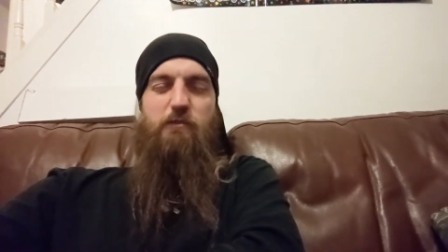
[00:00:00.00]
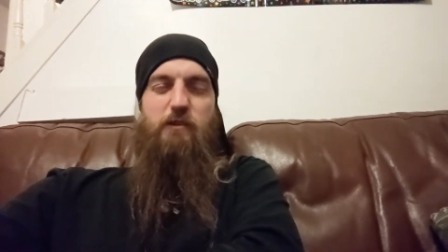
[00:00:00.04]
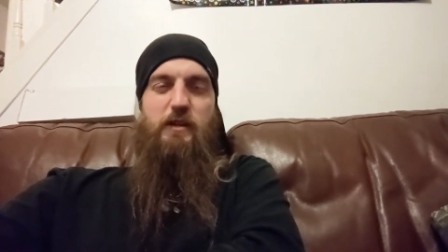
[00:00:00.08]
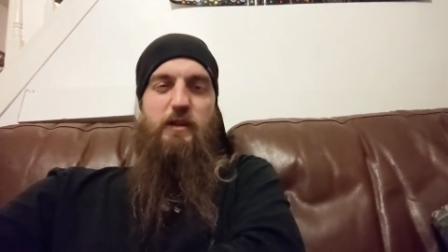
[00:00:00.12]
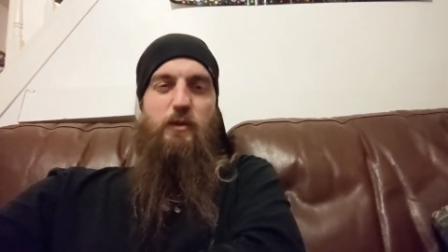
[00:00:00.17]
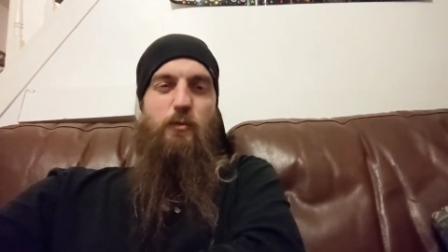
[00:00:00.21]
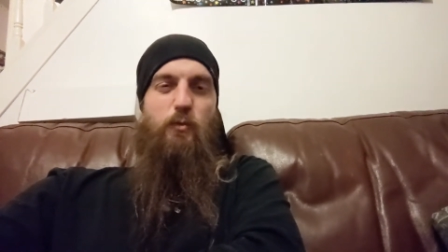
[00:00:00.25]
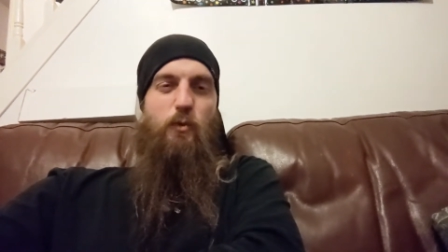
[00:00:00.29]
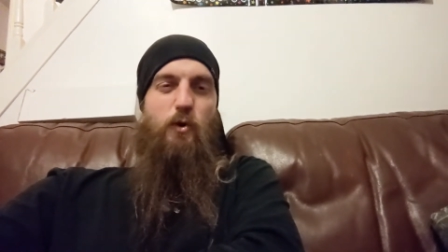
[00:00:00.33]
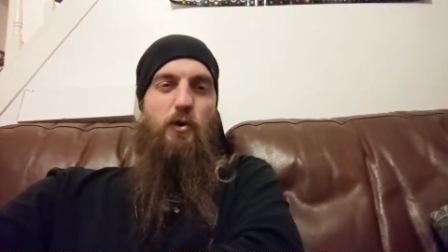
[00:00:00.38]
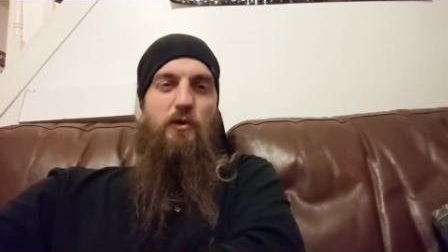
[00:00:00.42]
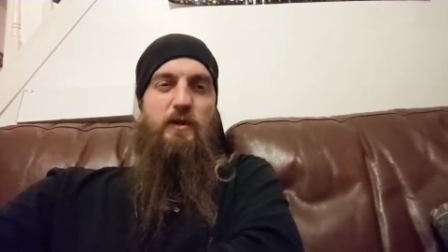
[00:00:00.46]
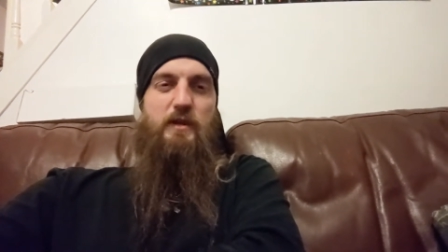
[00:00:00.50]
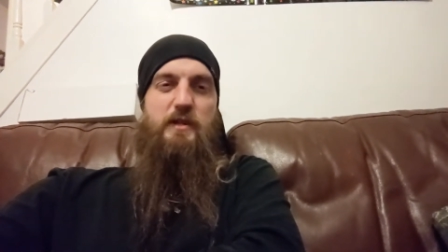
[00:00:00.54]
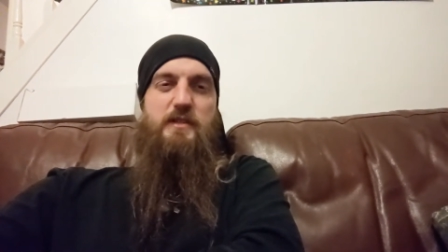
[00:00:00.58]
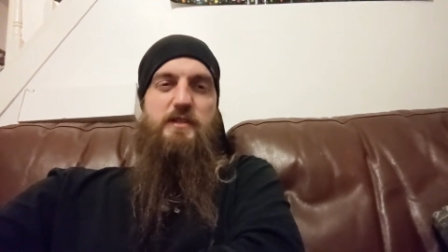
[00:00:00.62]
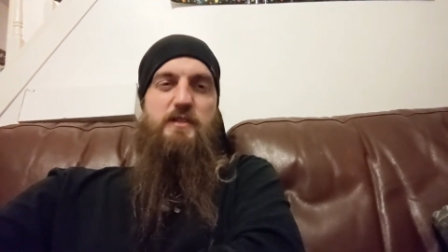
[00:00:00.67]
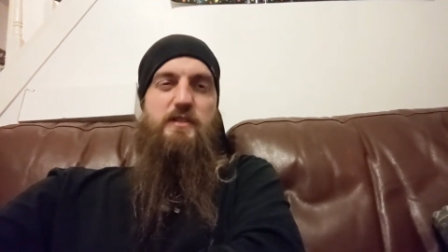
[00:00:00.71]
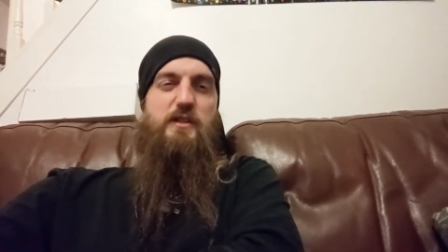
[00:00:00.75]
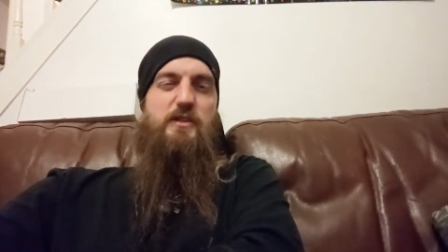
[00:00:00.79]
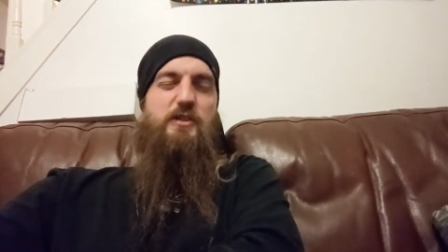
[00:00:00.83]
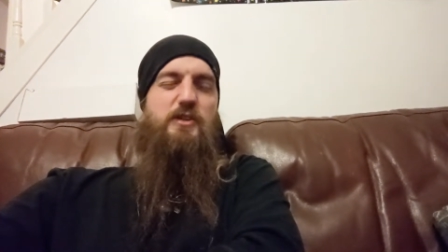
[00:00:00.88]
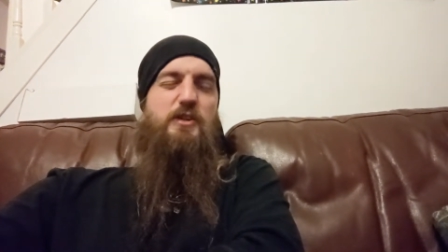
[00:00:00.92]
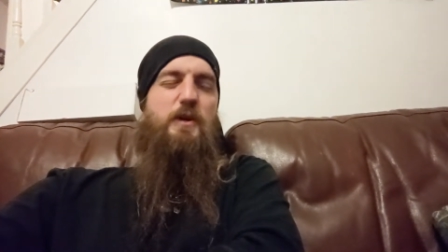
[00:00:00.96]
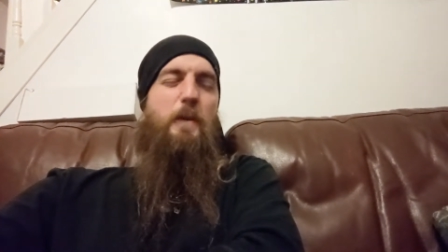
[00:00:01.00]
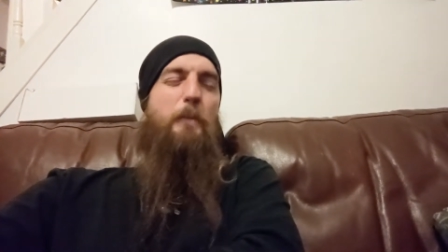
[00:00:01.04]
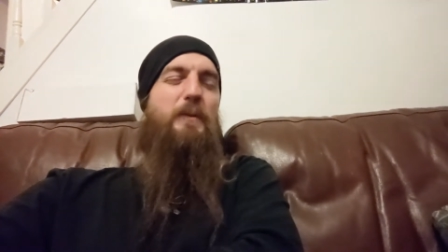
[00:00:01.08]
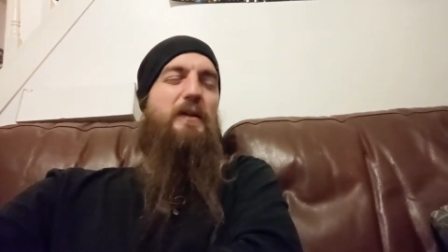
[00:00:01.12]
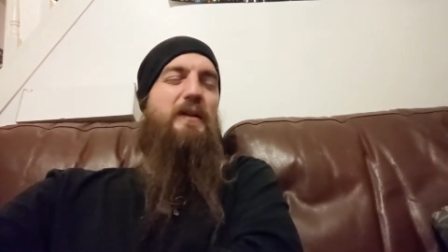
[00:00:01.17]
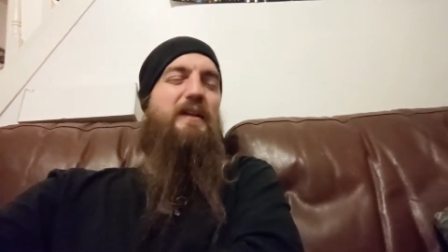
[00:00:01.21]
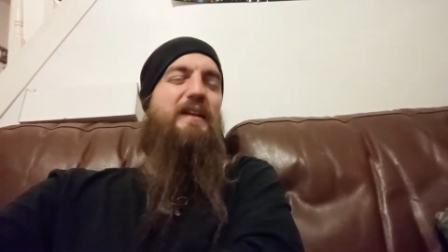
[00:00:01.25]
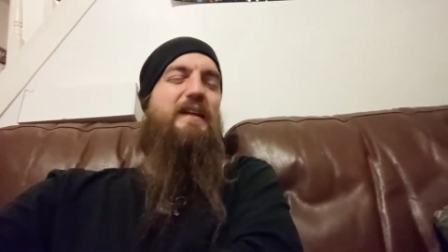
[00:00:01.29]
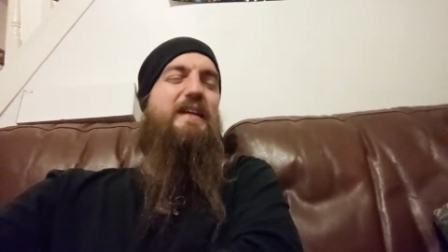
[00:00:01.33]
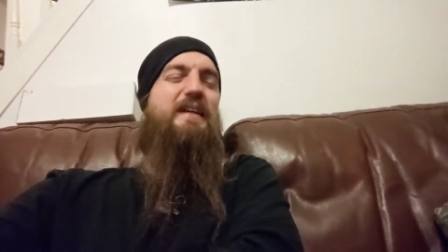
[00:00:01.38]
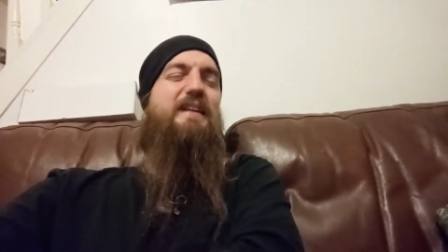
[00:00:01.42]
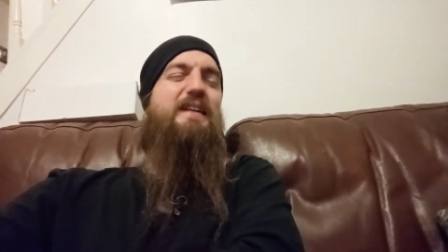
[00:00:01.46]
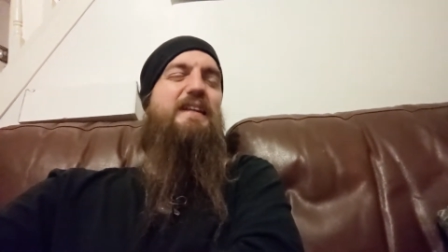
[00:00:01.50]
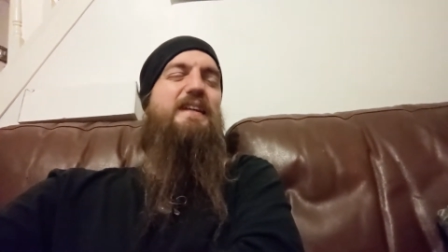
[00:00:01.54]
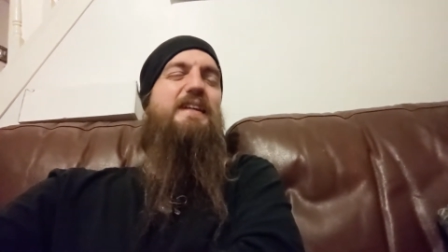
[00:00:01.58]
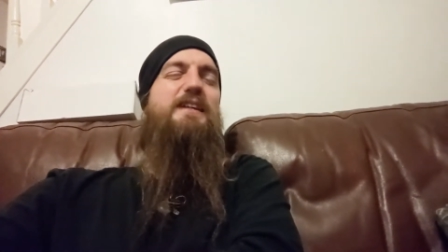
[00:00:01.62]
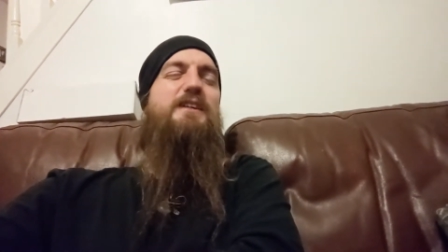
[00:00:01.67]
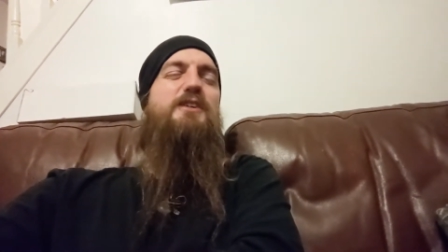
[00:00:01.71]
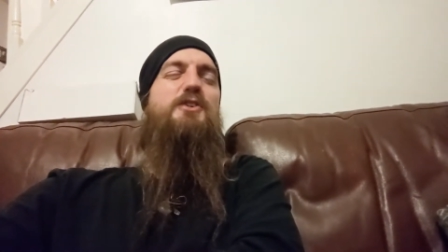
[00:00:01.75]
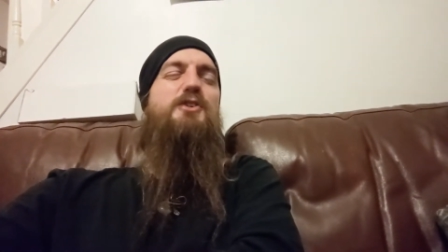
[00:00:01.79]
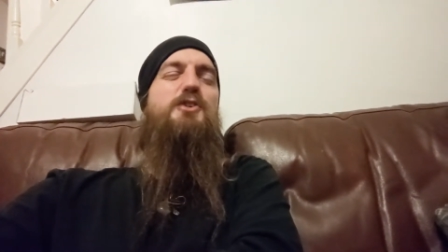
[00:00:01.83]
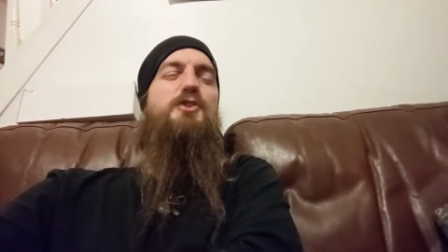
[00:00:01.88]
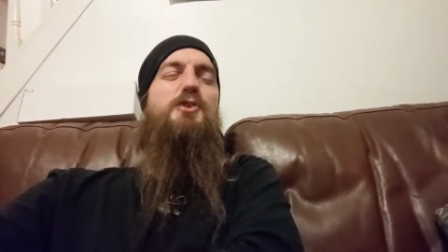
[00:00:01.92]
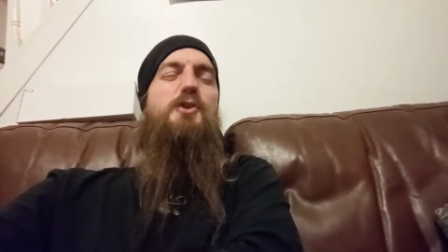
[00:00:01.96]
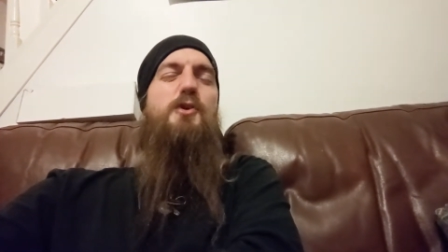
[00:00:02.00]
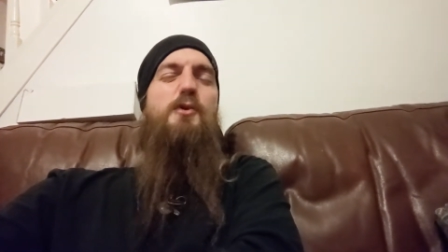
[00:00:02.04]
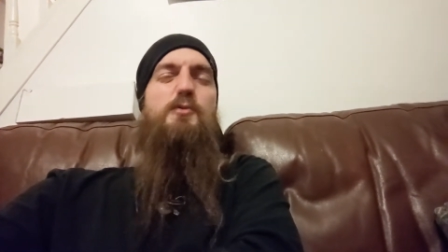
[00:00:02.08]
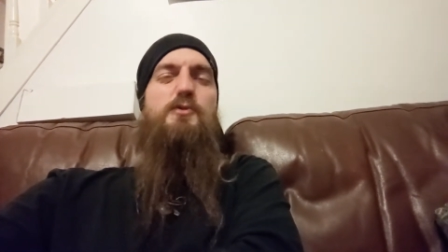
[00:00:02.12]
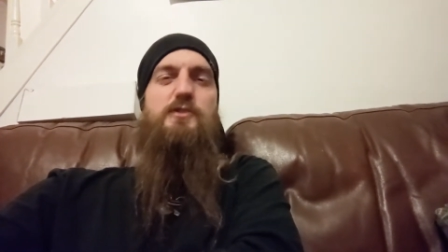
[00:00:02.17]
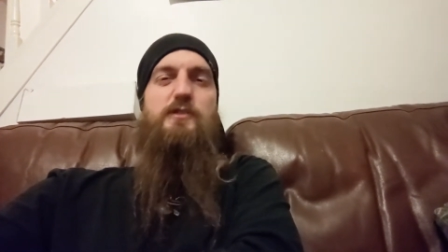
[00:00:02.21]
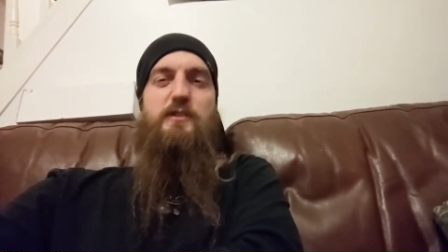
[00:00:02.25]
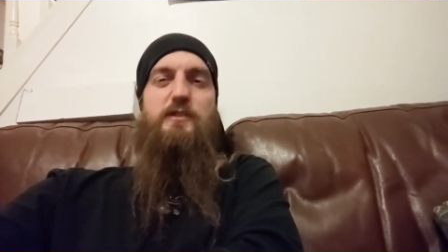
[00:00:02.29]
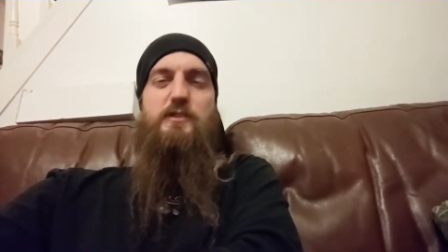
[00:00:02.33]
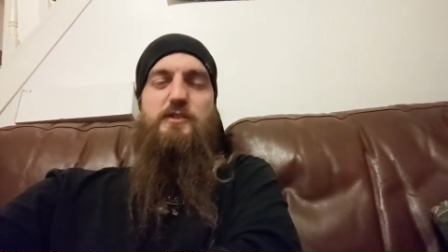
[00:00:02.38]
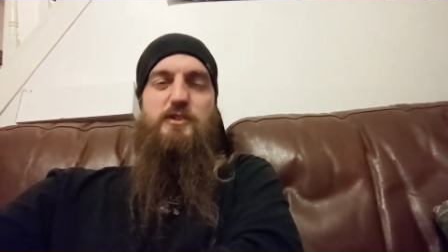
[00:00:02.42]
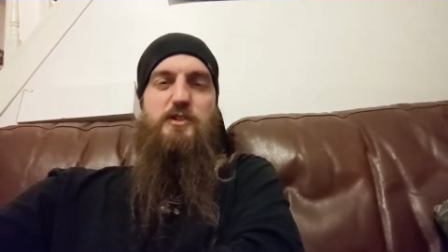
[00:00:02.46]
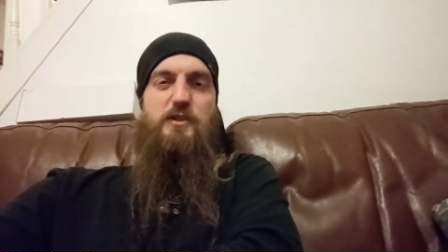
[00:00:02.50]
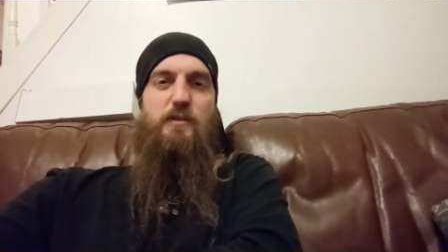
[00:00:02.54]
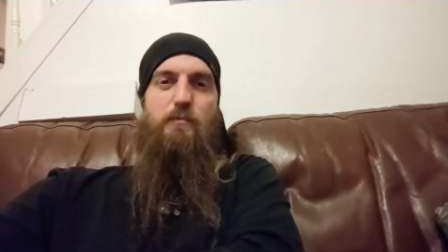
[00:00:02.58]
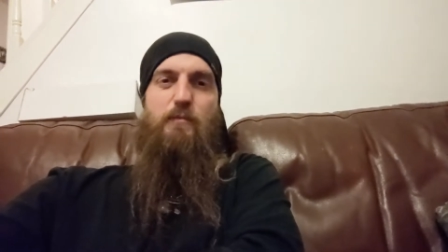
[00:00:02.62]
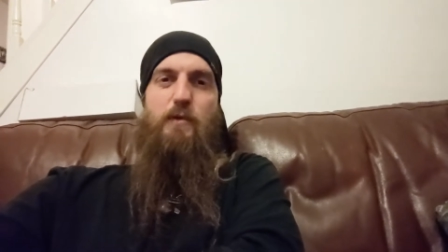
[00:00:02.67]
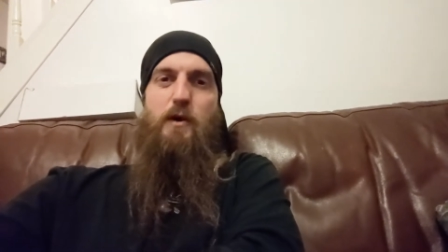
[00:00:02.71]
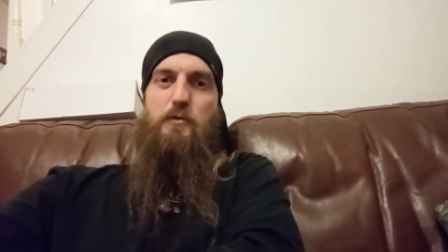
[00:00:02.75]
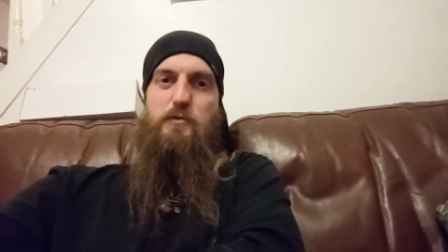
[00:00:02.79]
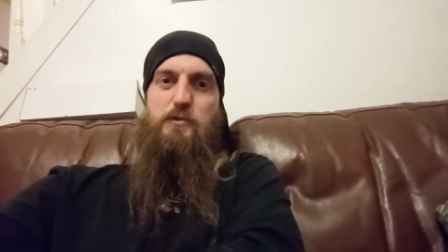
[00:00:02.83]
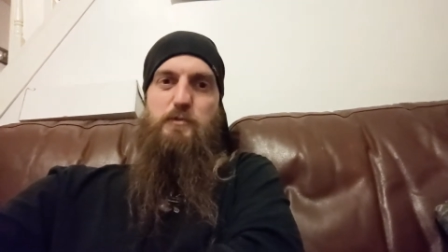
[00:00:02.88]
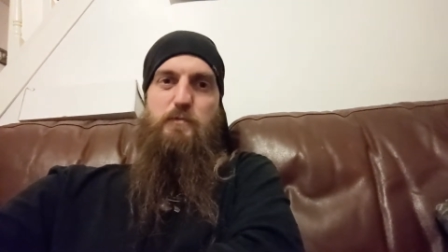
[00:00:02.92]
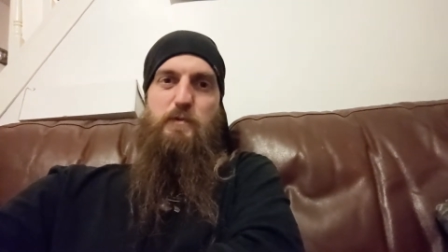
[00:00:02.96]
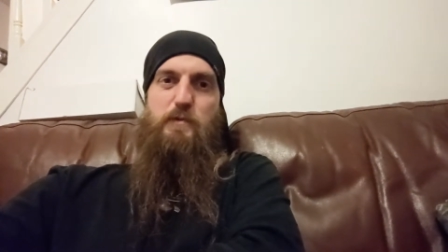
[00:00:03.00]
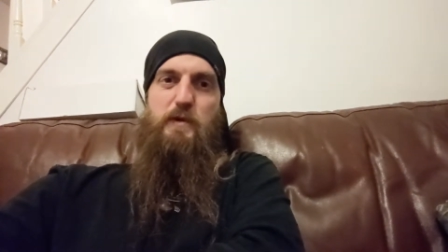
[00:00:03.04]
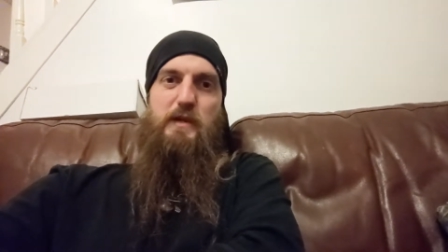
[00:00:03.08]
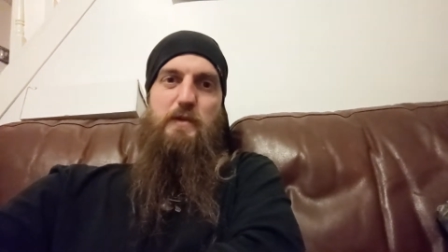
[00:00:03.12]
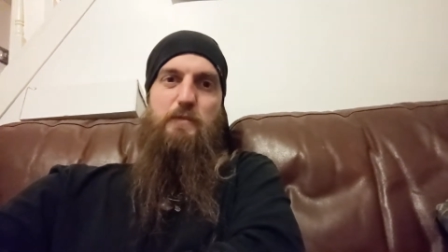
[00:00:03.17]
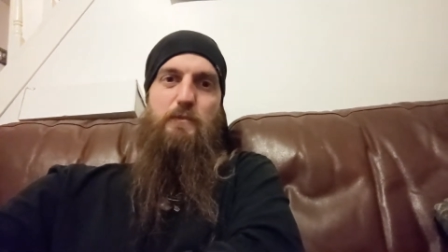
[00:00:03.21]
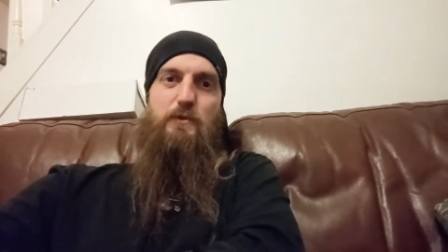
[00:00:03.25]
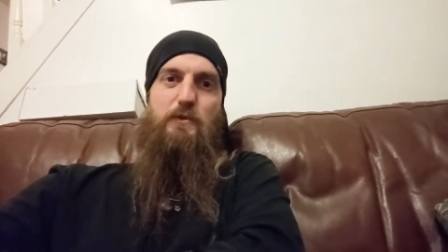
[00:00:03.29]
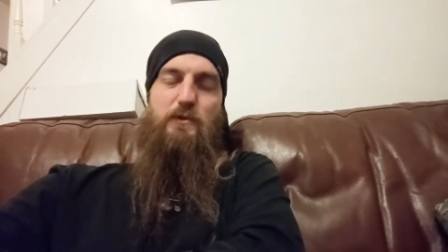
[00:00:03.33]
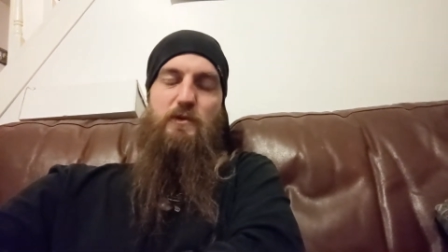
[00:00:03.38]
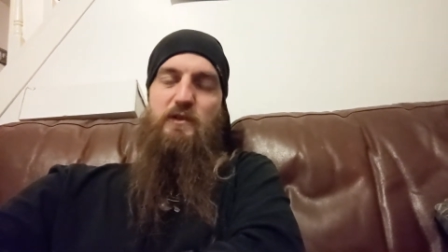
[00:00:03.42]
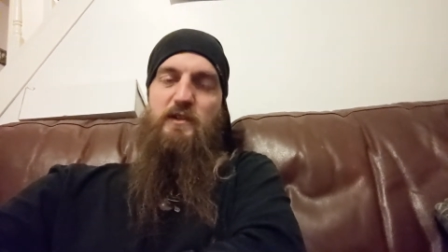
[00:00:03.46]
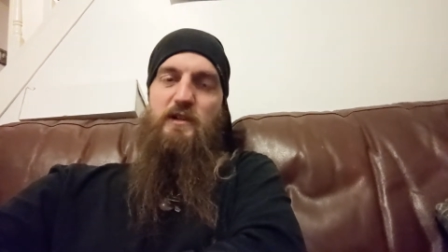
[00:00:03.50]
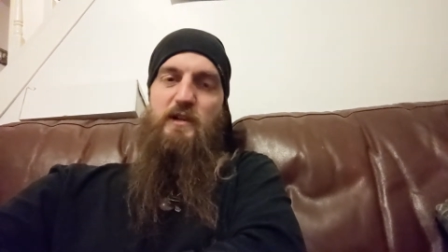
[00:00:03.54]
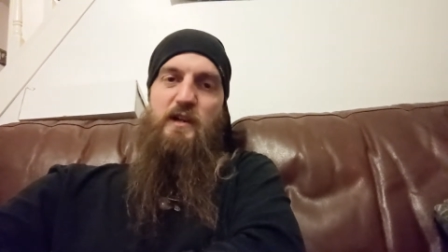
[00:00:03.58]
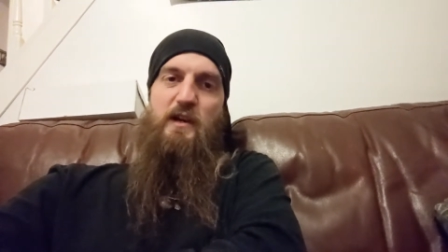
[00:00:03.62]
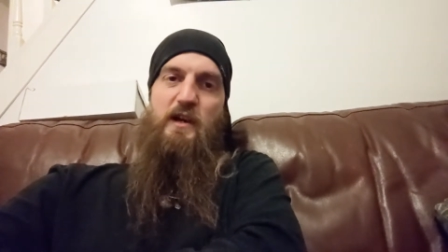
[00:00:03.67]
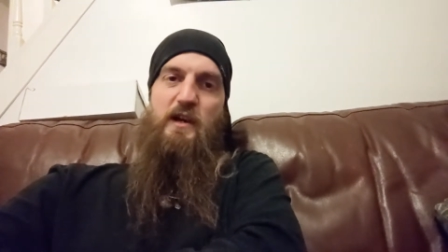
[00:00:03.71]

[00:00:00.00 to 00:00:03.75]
really want, is completely useless to most people.